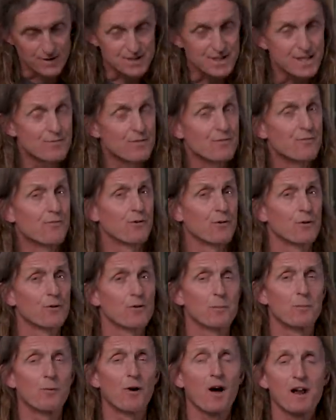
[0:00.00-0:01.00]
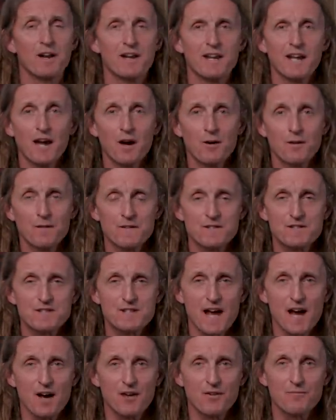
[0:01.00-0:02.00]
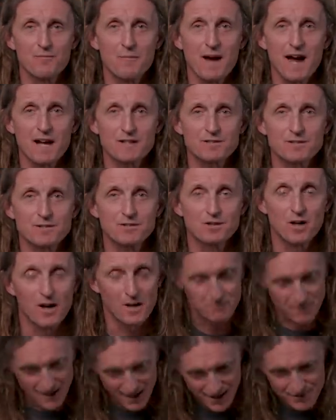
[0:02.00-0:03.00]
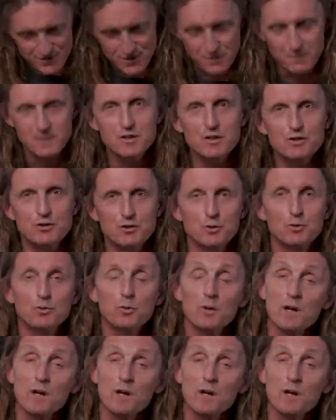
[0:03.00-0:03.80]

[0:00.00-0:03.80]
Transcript: this even further broadening out in the sound of Mastodon may have something to do